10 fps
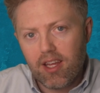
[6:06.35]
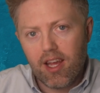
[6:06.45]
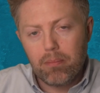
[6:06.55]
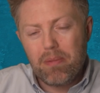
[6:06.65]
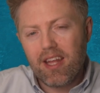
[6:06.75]

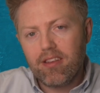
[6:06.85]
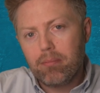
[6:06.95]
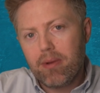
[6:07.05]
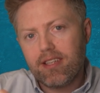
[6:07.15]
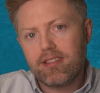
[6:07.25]
I'll pin the
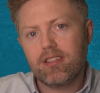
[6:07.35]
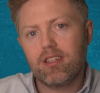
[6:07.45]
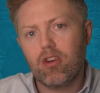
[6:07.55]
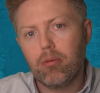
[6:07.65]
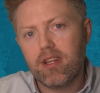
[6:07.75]
best
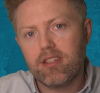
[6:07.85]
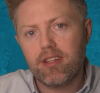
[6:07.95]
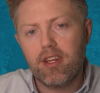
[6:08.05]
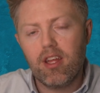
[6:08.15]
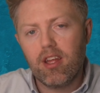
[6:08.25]
comment
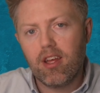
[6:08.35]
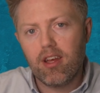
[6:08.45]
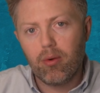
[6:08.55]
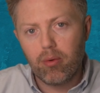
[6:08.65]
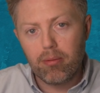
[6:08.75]

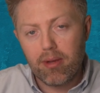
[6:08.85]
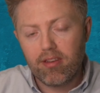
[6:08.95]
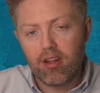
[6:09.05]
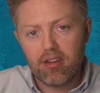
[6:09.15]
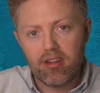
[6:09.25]
uh, with the
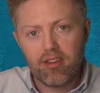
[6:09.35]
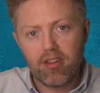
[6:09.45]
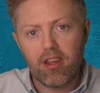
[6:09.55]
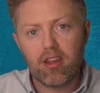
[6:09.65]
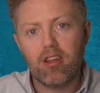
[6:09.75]
best ideas, I
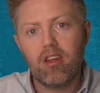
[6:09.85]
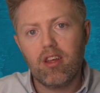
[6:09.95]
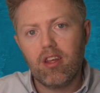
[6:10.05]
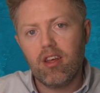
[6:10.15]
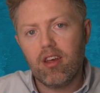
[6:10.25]
think,
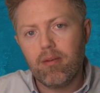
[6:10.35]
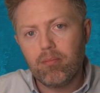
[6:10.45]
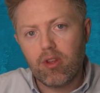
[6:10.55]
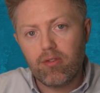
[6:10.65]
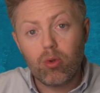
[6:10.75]

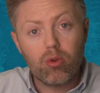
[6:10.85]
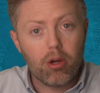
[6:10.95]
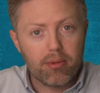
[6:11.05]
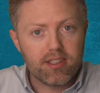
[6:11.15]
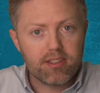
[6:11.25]
um, if you
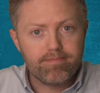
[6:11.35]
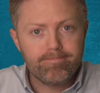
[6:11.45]
comment.